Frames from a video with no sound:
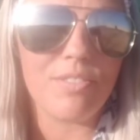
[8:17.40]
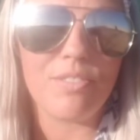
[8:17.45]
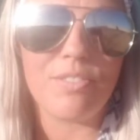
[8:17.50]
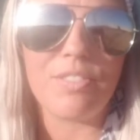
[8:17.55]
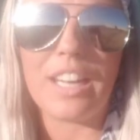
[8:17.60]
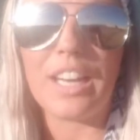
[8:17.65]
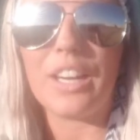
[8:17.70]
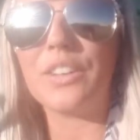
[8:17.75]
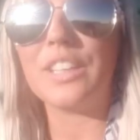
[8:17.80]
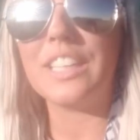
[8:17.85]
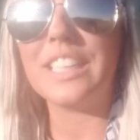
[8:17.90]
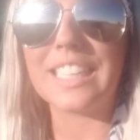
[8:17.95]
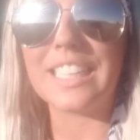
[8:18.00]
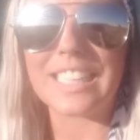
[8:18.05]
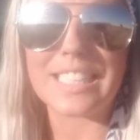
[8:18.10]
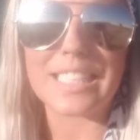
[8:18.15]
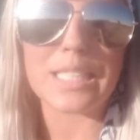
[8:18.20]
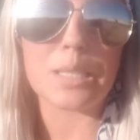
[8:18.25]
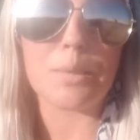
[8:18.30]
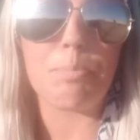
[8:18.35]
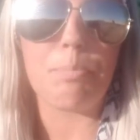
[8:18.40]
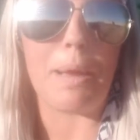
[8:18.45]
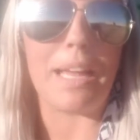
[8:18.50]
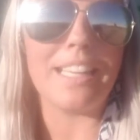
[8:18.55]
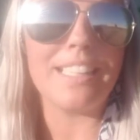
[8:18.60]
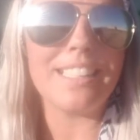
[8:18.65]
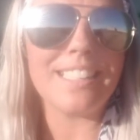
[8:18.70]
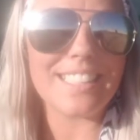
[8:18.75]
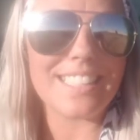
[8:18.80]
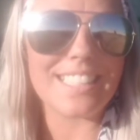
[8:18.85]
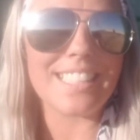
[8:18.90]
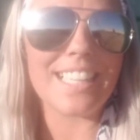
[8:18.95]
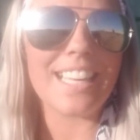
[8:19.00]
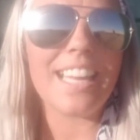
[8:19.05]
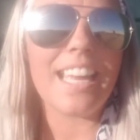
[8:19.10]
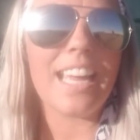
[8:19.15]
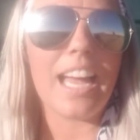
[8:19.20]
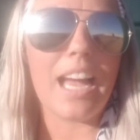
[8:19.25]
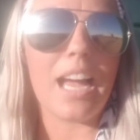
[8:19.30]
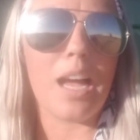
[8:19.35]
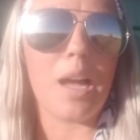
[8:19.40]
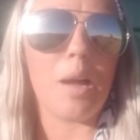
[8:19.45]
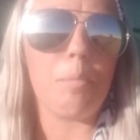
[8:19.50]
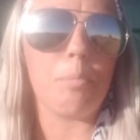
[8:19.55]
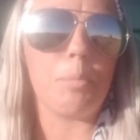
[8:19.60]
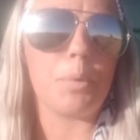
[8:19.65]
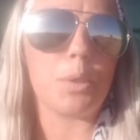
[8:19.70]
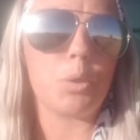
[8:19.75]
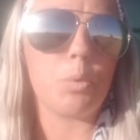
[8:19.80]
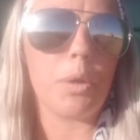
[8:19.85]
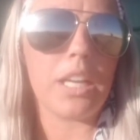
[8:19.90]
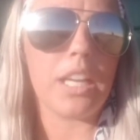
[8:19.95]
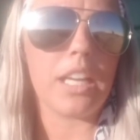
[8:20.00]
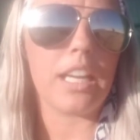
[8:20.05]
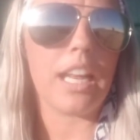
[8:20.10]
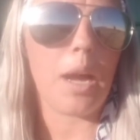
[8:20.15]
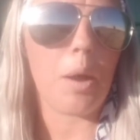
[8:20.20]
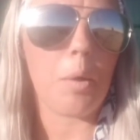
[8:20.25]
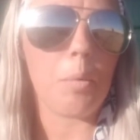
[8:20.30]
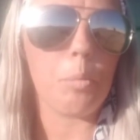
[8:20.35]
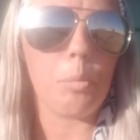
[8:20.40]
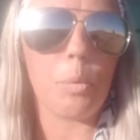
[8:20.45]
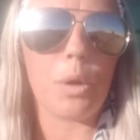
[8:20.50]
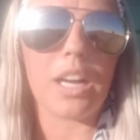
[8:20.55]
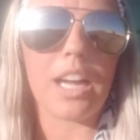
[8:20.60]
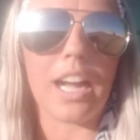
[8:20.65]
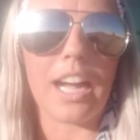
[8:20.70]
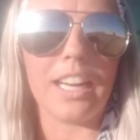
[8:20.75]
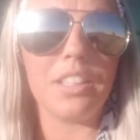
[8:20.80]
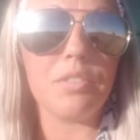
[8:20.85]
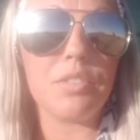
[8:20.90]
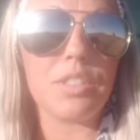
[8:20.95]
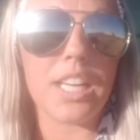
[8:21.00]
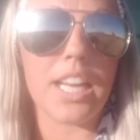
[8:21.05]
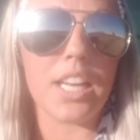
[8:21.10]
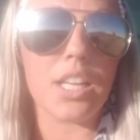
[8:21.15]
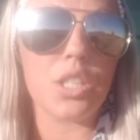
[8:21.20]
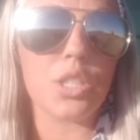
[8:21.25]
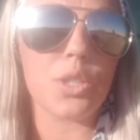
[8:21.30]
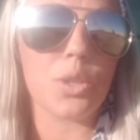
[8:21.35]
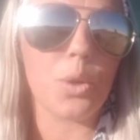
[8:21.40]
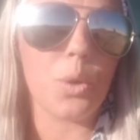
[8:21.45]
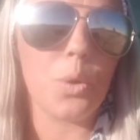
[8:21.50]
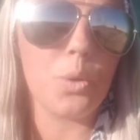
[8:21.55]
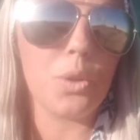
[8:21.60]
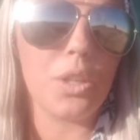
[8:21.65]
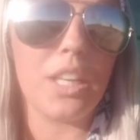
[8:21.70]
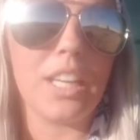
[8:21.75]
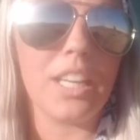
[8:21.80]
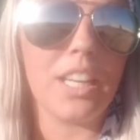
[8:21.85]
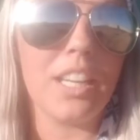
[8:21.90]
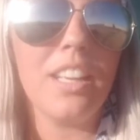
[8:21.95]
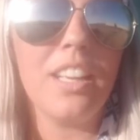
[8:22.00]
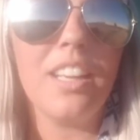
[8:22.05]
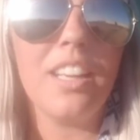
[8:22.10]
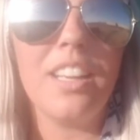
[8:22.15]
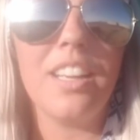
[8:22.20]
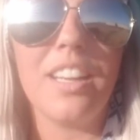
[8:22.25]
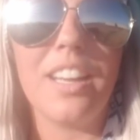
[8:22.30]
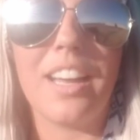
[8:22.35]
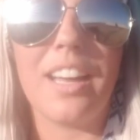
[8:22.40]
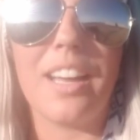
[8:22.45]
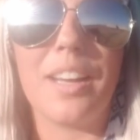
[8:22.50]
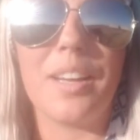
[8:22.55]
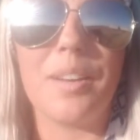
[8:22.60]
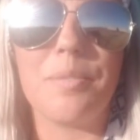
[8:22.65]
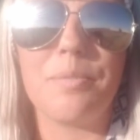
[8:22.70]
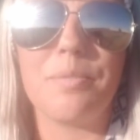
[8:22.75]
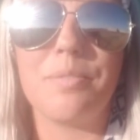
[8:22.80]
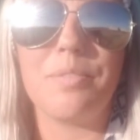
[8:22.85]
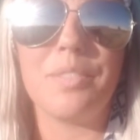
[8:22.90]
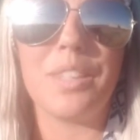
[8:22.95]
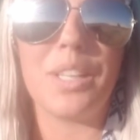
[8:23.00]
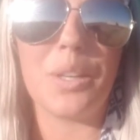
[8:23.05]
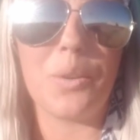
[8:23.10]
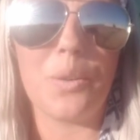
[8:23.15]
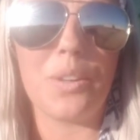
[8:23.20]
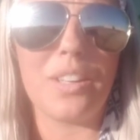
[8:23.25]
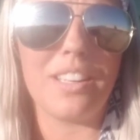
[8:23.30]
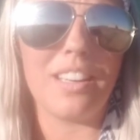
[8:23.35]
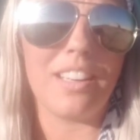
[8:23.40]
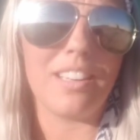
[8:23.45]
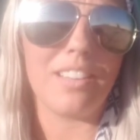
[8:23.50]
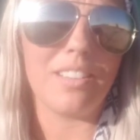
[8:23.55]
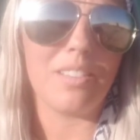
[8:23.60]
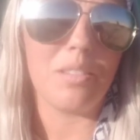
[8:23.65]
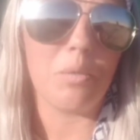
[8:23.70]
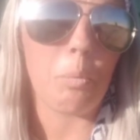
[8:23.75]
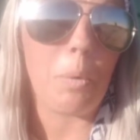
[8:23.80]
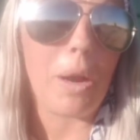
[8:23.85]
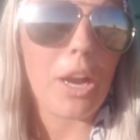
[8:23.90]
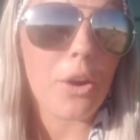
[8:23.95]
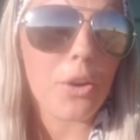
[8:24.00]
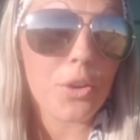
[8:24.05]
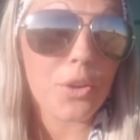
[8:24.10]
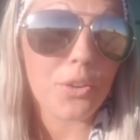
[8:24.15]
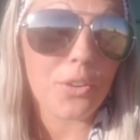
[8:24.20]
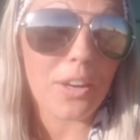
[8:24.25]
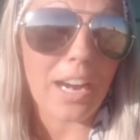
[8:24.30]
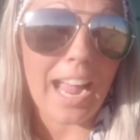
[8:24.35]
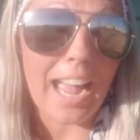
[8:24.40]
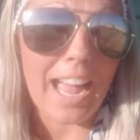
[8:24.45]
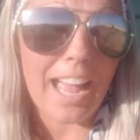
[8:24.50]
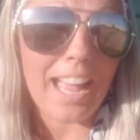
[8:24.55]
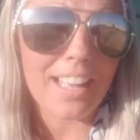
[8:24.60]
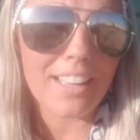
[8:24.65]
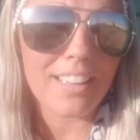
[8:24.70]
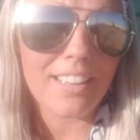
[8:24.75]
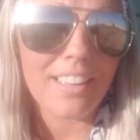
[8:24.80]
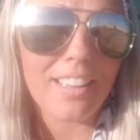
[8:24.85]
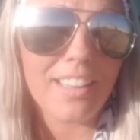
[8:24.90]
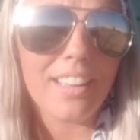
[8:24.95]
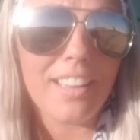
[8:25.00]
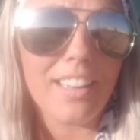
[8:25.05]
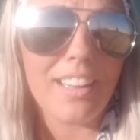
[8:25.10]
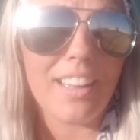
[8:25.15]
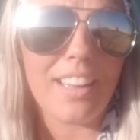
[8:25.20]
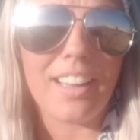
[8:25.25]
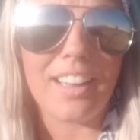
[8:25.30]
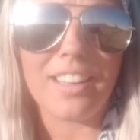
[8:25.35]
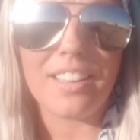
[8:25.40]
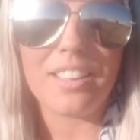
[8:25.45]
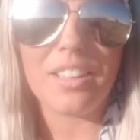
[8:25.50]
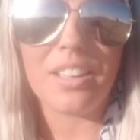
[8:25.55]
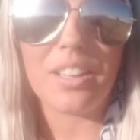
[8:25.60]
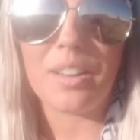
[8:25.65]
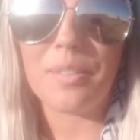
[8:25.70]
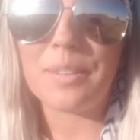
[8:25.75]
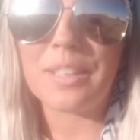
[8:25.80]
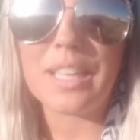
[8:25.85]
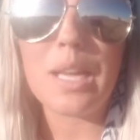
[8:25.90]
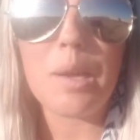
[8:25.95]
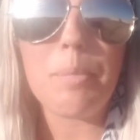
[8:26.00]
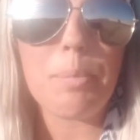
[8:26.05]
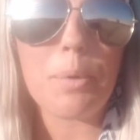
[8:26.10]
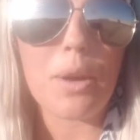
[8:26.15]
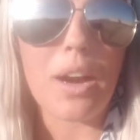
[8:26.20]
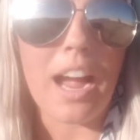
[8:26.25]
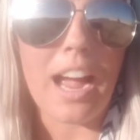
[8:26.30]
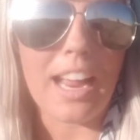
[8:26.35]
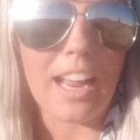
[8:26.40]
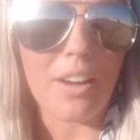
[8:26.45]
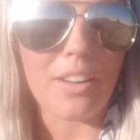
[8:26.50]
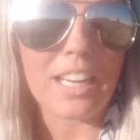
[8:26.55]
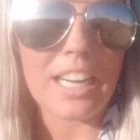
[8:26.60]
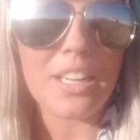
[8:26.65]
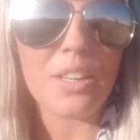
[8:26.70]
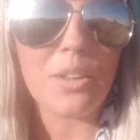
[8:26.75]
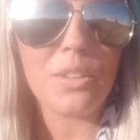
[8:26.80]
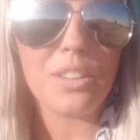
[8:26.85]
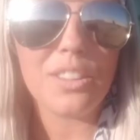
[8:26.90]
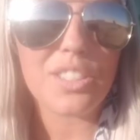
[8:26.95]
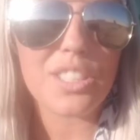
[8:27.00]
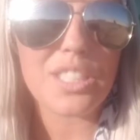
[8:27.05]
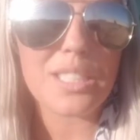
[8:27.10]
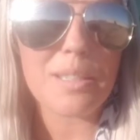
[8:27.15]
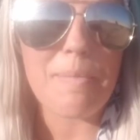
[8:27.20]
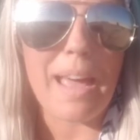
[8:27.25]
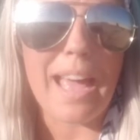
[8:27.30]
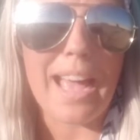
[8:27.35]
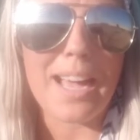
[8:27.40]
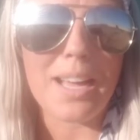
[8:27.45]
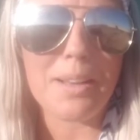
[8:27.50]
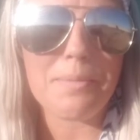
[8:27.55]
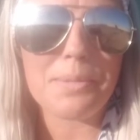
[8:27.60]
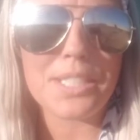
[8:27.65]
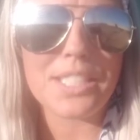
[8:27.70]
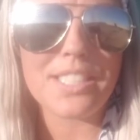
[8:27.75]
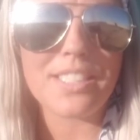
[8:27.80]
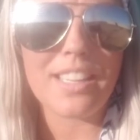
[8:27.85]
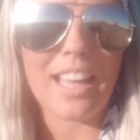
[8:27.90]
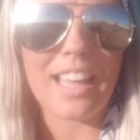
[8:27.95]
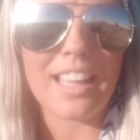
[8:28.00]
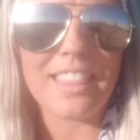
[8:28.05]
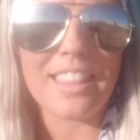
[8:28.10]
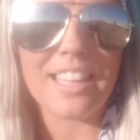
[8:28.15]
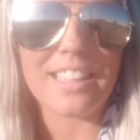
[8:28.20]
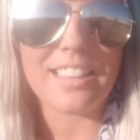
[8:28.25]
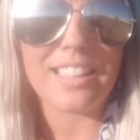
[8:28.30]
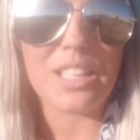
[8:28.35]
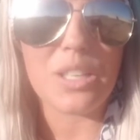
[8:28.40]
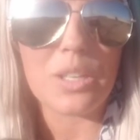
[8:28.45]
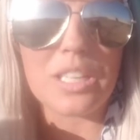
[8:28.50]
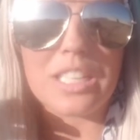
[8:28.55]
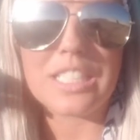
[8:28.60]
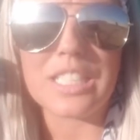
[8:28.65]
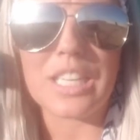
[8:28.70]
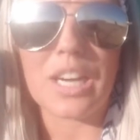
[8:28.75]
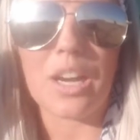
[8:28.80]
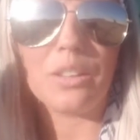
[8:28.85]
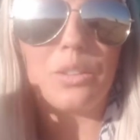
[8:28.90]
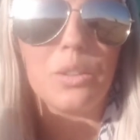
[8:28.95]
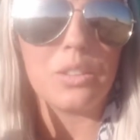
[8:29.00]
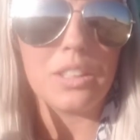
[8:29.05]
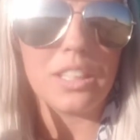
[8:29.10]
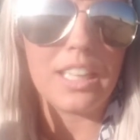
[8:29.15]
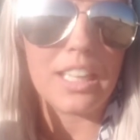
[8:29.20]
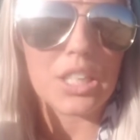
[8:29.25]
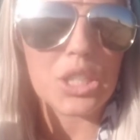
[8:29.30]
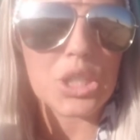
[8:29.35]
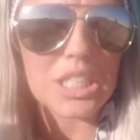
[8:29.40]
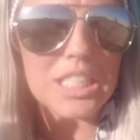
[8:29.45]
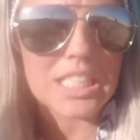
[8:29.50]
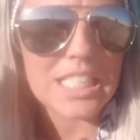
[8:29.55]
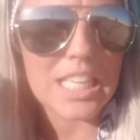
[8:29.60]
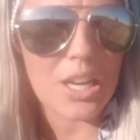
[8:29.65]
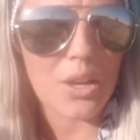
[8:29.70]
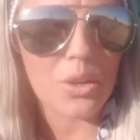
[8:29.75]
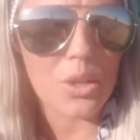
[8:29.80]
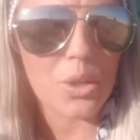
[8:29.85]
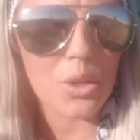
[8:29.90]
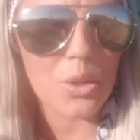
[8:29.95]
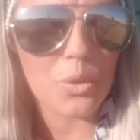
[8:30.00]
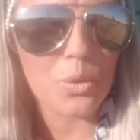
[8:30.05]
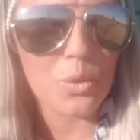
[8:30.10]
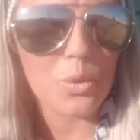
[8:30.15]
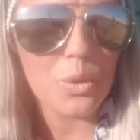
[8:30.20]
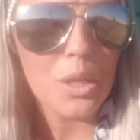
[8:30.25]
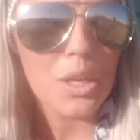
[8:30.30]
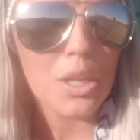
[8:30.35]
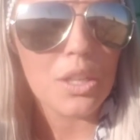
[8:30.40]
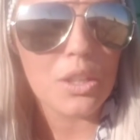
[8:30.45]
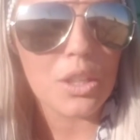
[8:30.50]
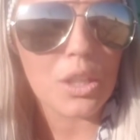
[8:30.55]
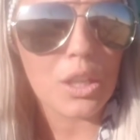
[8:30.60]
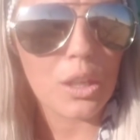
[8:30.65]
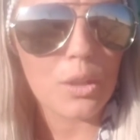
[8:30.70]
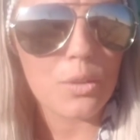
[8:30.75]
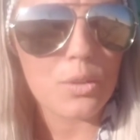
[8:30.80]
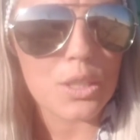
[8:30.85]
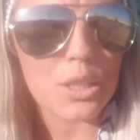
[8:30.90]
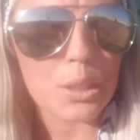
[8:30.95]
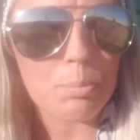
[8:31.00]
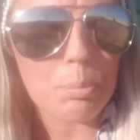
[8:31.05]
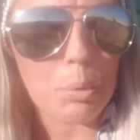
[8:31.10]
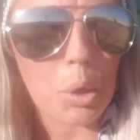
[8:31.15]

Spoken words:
varied expense between what kind of tanks you're holding, you know, and where you're at. I mean, keep your eye out. I know there's some apps I think that you can download that actually tell you the closest